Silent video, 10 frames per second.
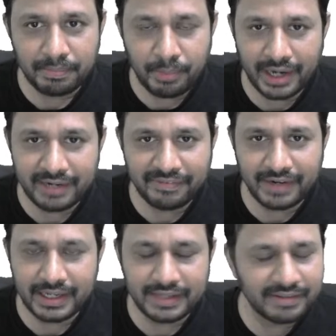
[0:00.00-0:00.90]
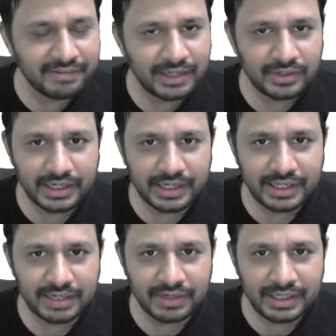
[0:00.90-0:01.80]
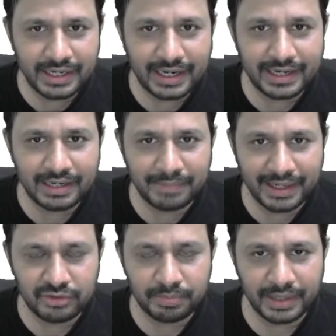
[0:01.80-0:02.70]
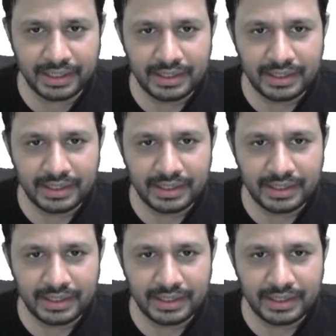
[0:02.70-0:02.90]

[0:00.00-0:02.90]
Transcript: 0.5 t is a value greater than 1 at an angle minus pi.